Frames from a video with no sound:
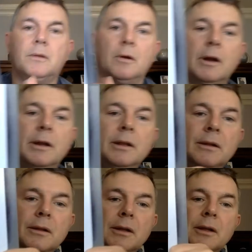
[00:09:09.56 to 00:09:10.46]
All right.
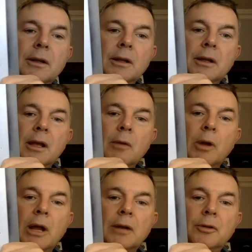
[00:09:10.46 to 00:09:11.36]
And
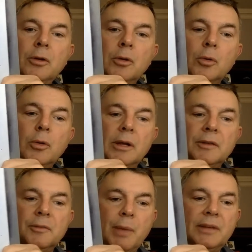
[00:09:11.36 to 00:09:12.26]
when I do,
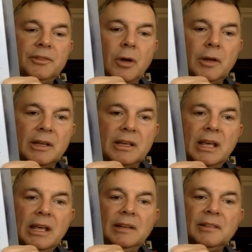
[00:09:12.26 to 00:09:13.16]
it's based on the
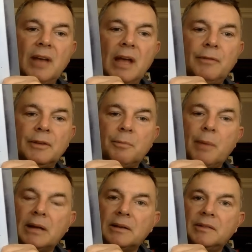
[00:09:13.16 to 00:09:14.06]
king's life
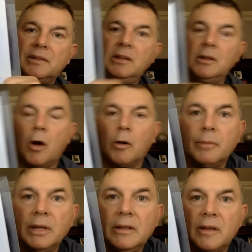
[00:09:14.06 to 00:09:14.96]
expectancy, the R
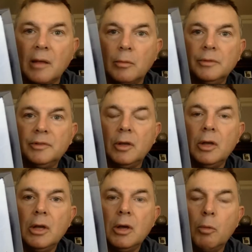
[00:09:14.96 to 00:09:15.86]
M D tables,
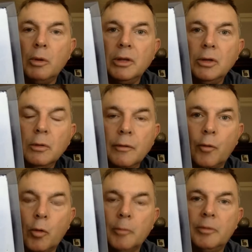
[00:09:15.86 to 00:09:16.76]
with a
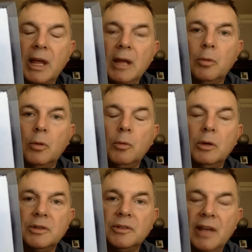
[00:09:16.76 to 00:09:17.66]
uniform table,
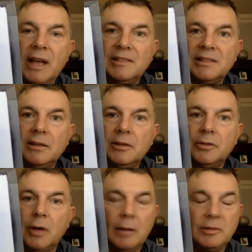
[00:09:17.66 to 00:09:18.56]
which is less.
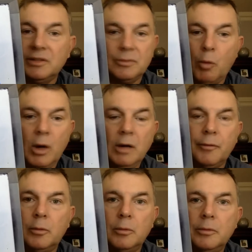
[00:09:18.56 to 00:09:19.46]
So just
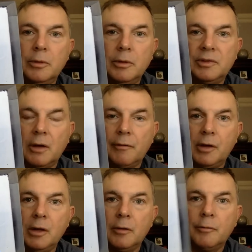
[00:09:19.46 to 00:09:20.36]
wonderful stuff
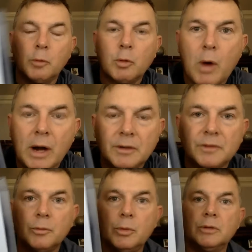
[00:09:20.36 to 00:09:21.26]
here for required
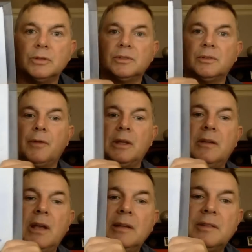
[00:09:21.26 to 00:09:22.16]
distributions. It's
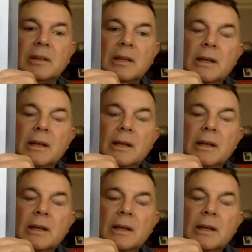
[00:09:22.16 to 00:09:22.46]
fantastic.